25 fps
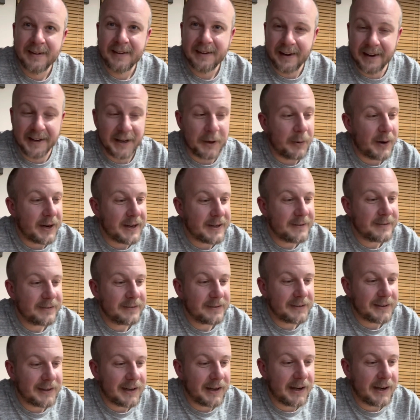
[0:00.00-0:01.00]
Anyway,
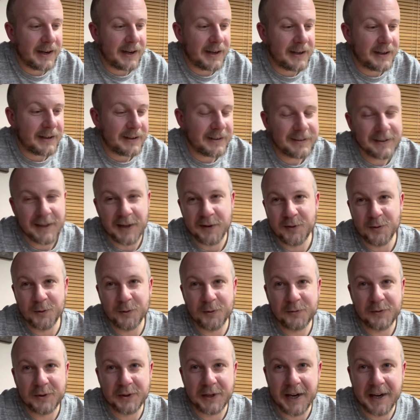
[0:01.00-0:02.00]
that's all
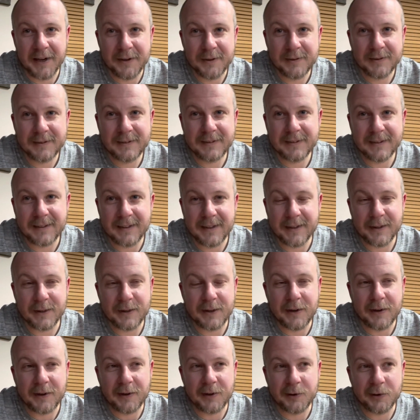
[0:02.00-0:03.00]
for now.
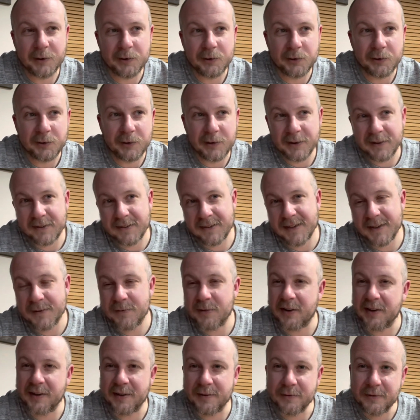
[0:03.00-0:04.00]
I'll see if
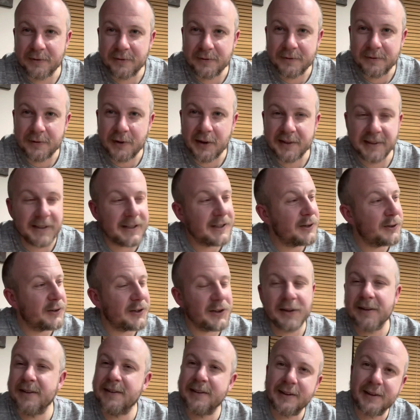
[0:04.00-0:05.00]
I can find any
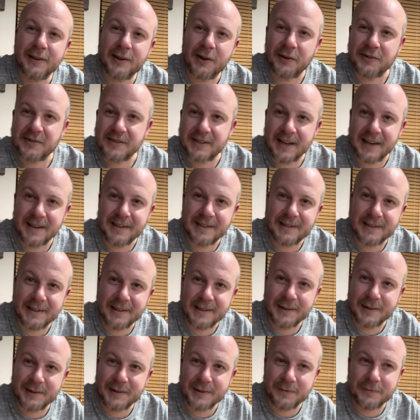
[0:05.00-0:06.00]
other content
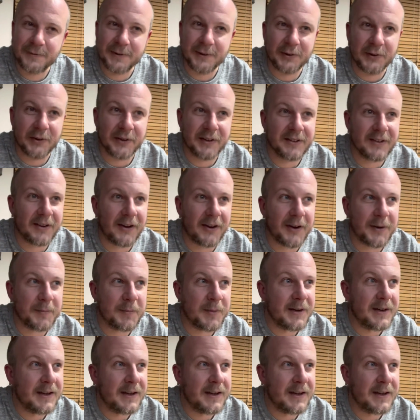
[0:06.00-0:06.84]
to fill the time